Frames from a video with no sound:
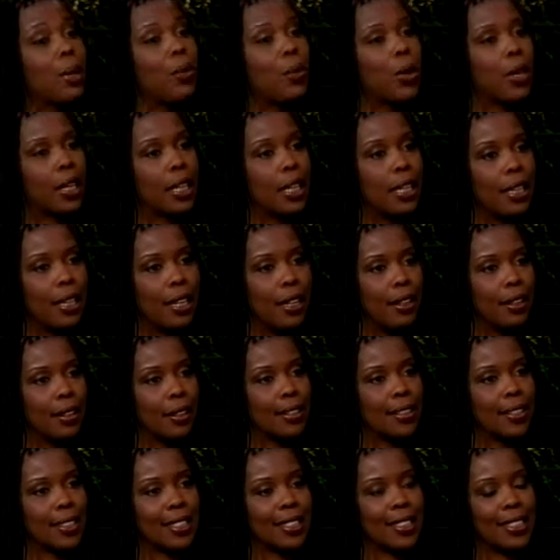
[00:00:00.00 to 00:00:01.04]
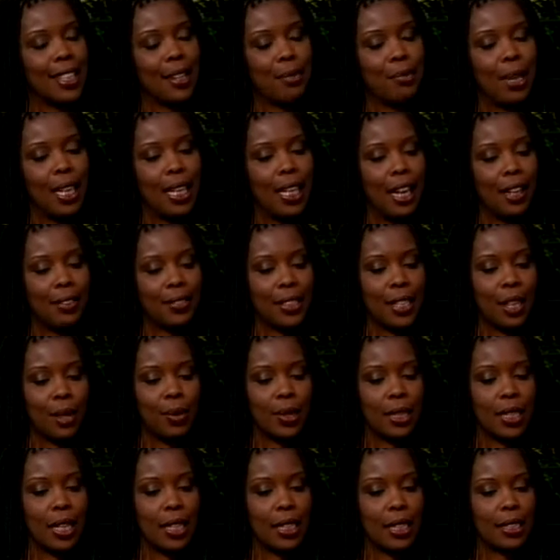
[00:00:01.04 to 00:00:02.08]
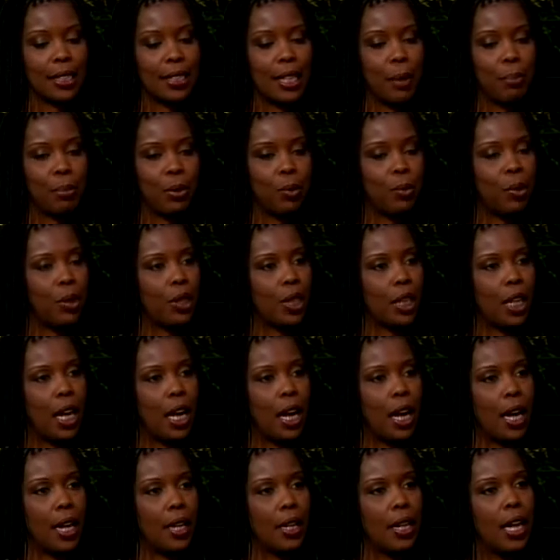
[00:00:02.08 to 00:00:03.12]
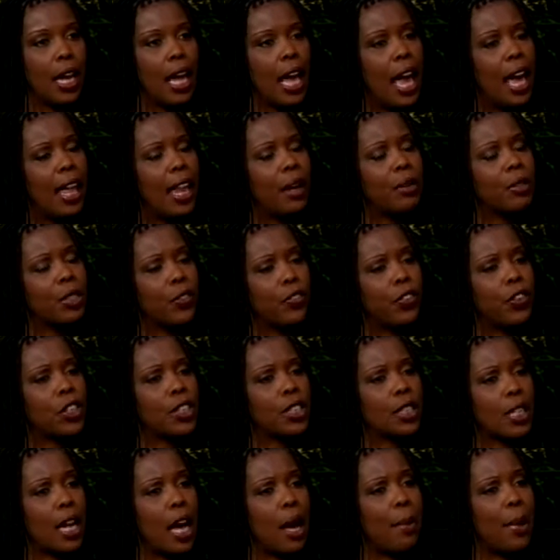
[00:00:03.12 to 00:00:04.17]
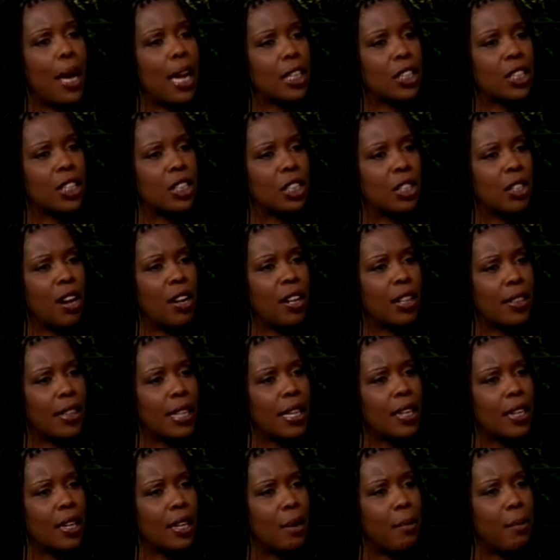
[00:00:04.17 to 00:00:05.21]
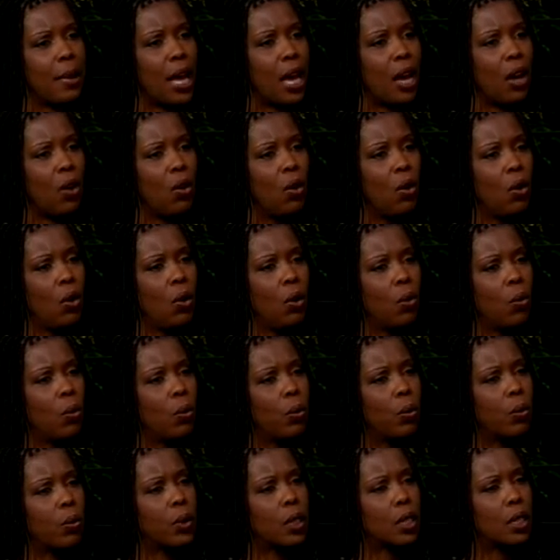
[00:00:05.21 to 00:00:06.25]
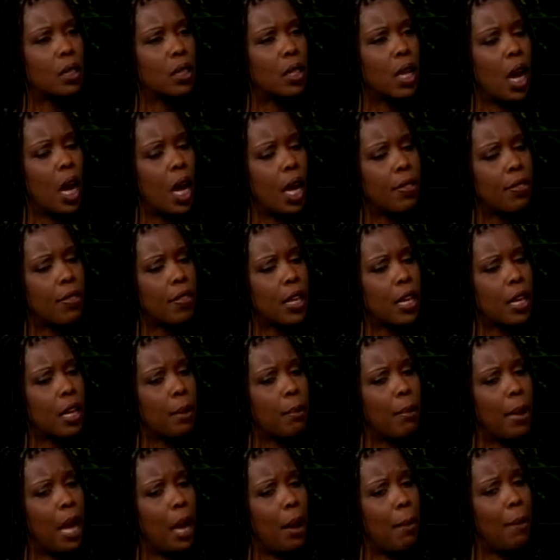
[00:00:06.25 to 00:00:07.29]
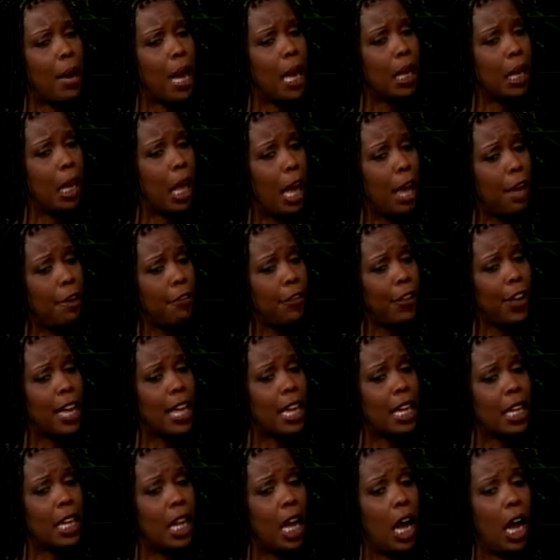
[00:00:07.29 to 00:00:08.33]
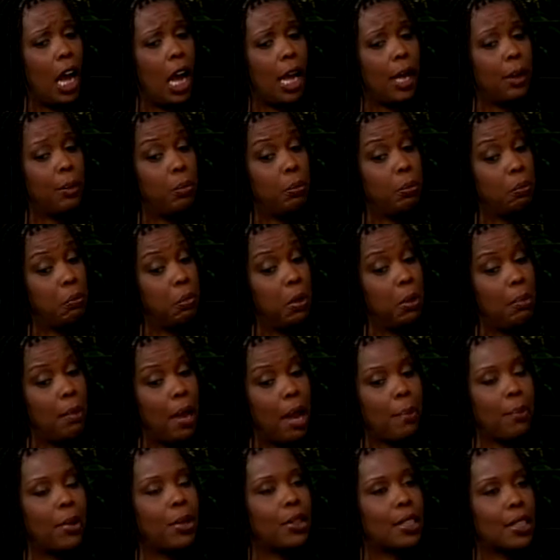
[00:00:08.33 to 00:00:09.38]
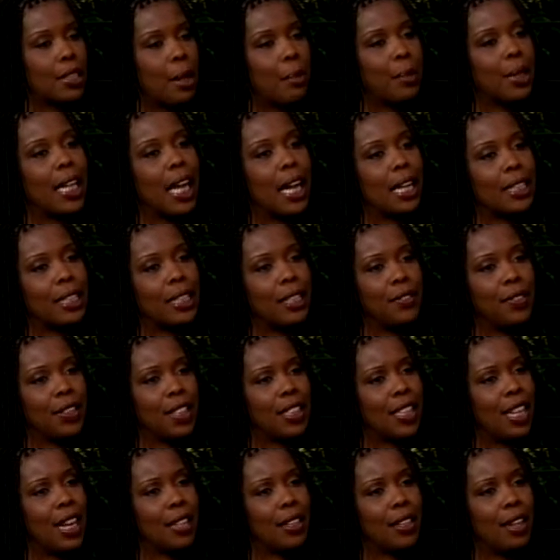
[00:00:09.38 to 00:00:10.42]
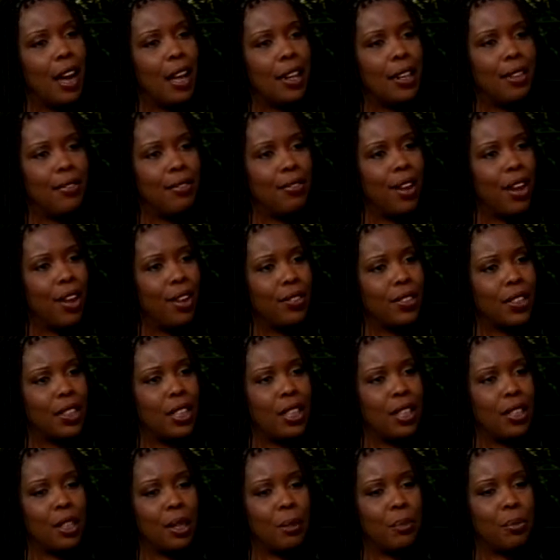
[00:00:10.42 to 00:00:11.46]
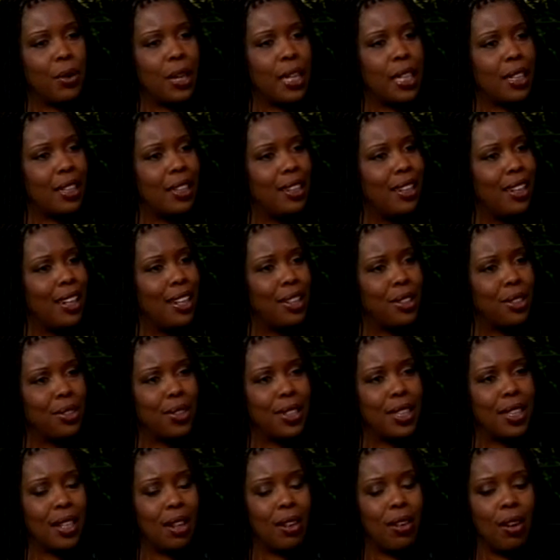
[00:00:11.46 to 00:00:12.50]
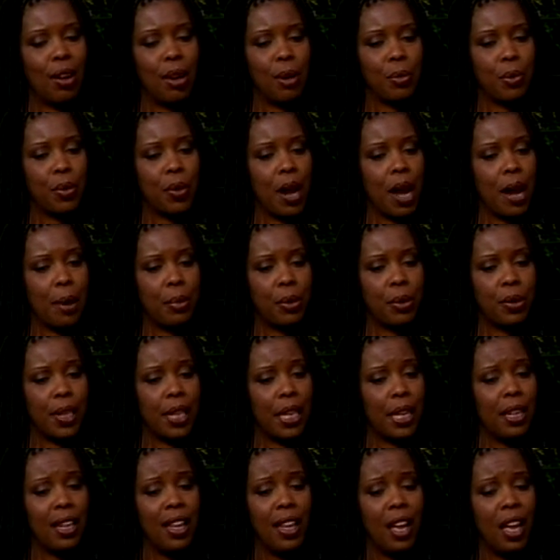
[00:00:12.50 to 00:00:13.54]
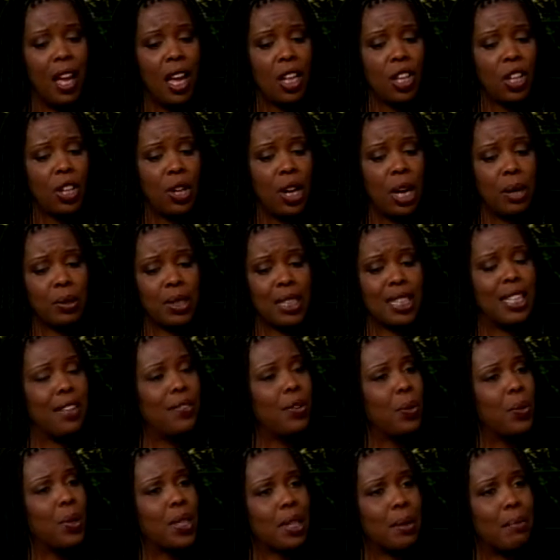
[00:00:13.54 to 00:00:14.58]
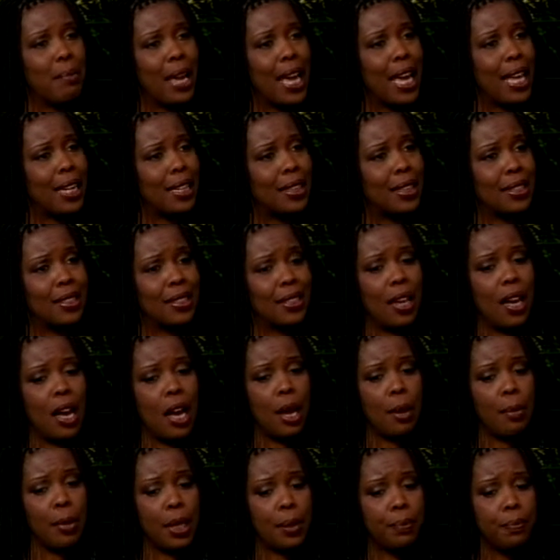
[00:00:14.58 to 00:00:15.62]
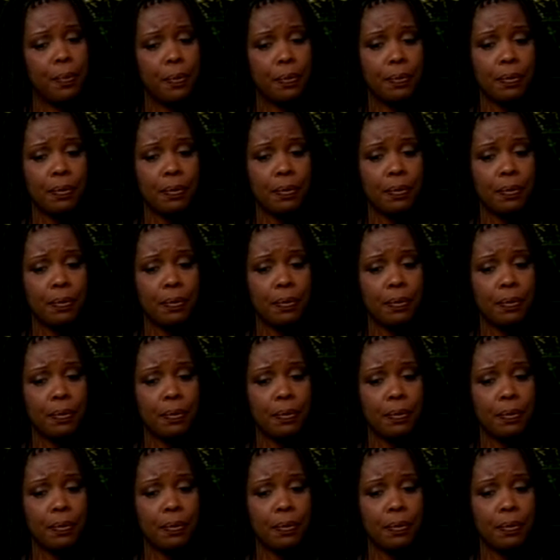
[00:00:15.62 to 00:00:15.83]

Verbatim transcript: working there because they said my lifestyle was unacceptable to God. And that was the first time I actually started thinking about does God think about my life? And I remembered some of the activity I'd gotten involved in, the breaking and entering, the armed robbery. And, you know, I was living with a man at the time and